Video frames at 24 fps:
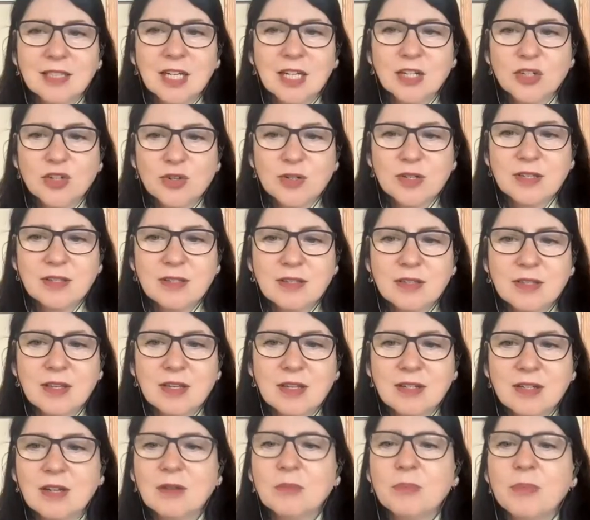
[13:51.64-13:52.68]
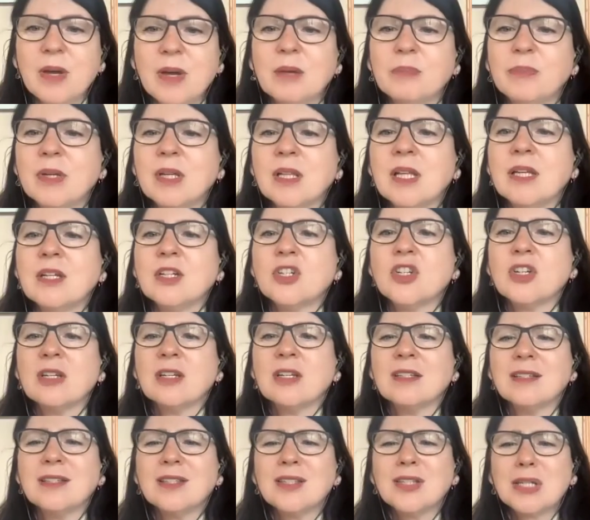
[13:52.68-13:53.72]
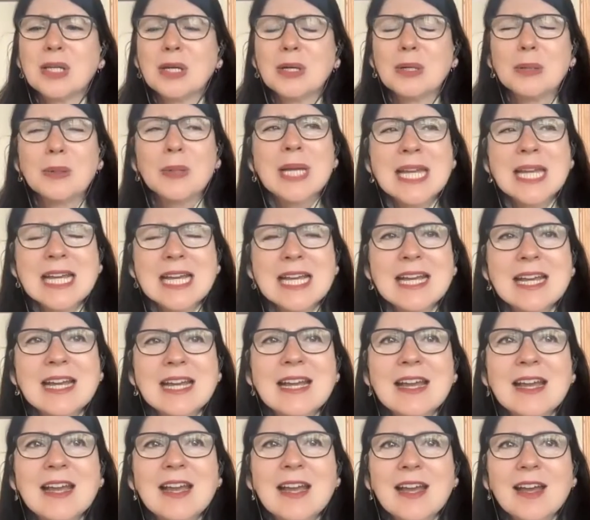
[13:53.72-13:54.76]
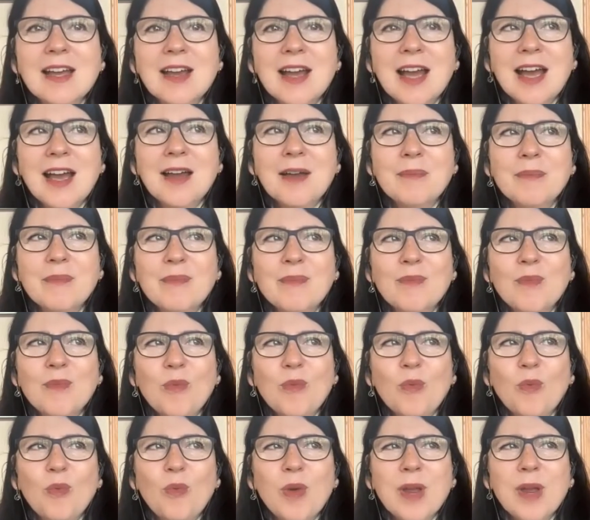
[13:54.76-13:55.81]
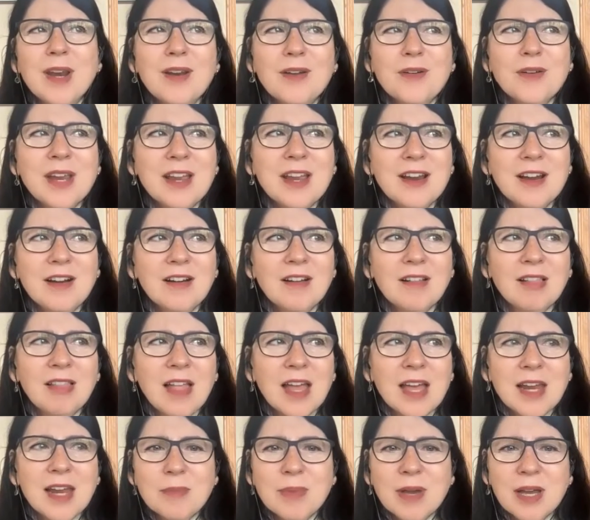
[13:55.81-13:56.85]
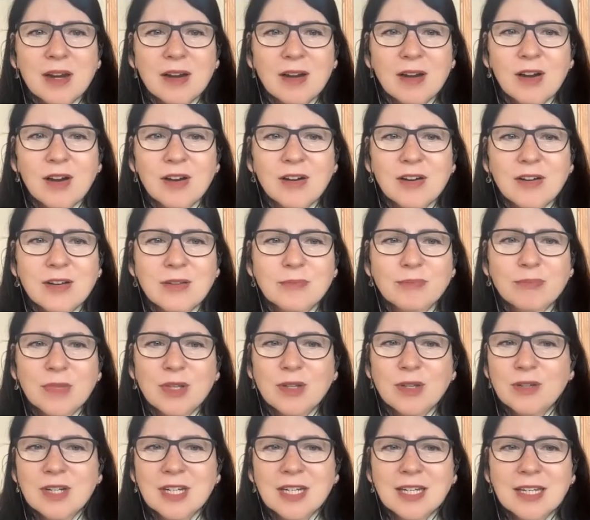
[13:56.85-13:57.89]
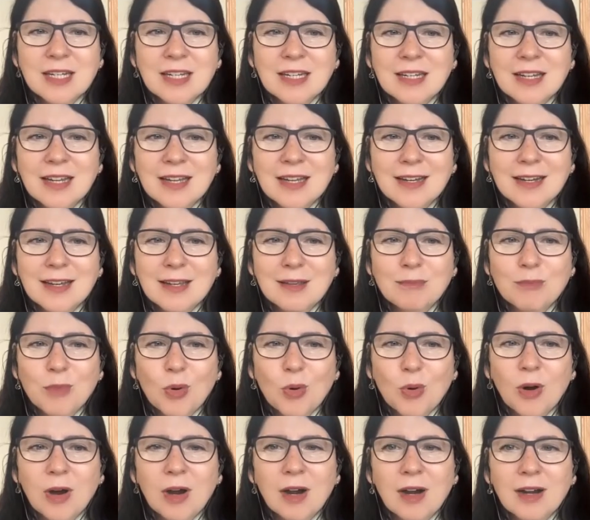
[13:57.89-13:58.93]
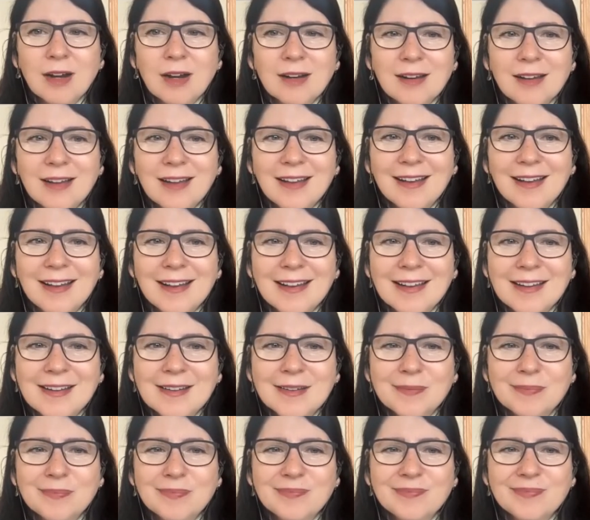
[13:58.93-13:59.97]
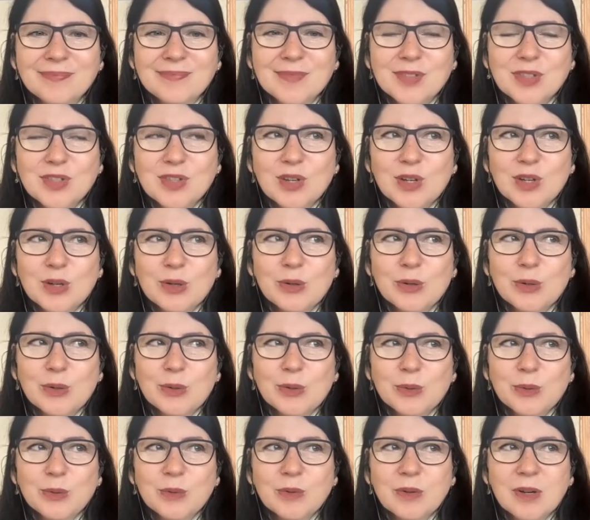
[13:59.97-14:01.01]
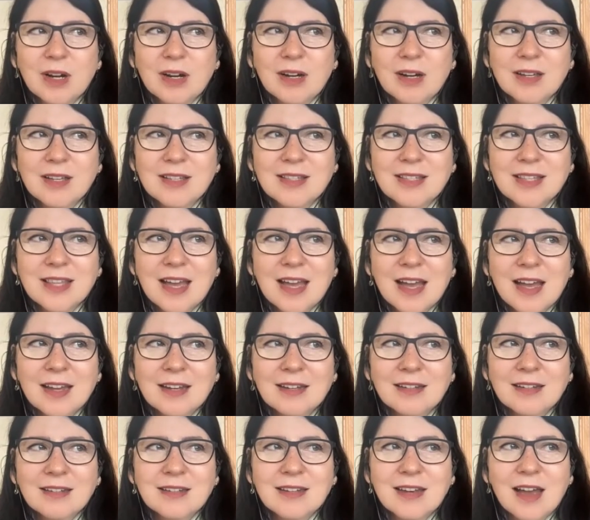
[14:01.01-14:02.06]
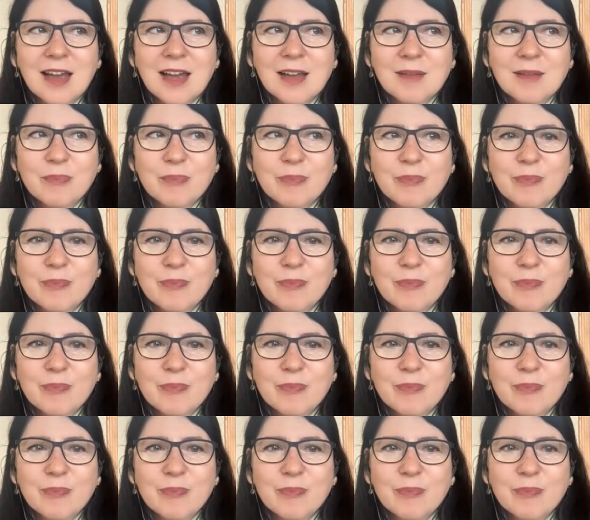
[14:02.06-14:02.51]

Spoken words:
country's adult population. Right. So we don't hear a lot about herd immunity anymore. So is that not